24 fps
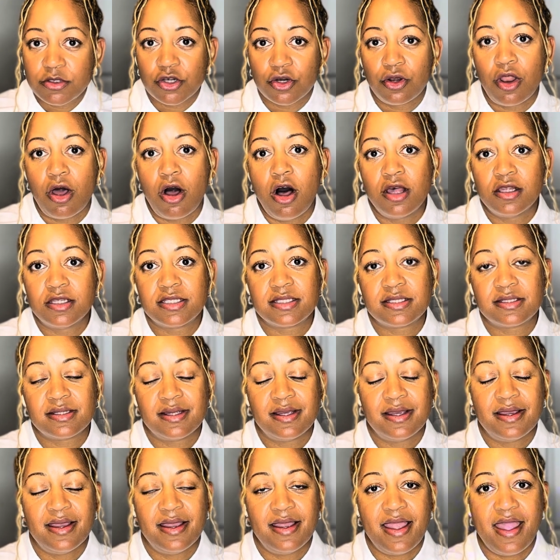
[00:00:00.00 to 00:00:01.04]
are lost
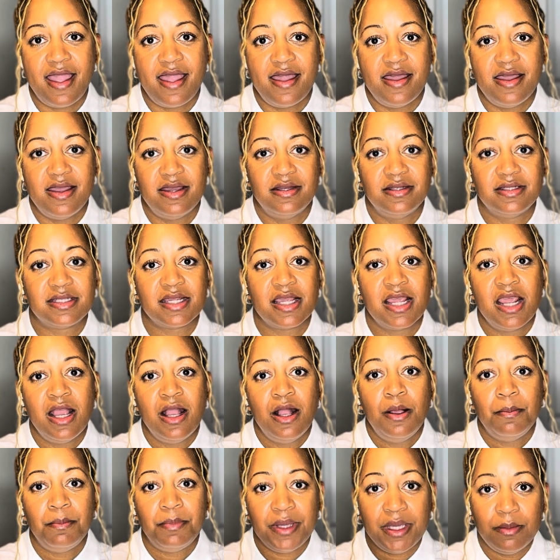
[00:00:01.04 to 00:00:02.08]
and
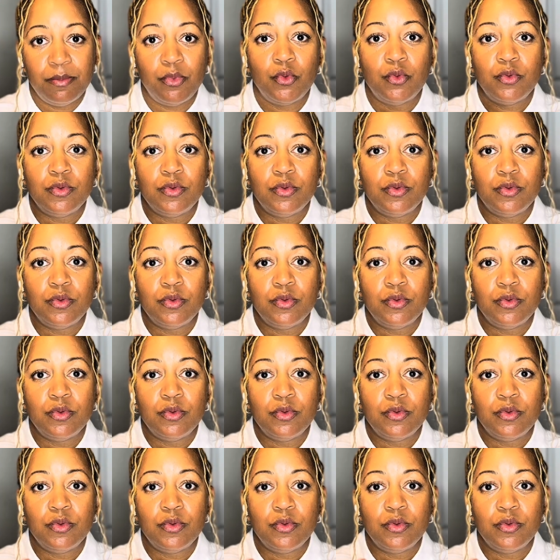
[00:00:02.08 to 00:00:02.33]
people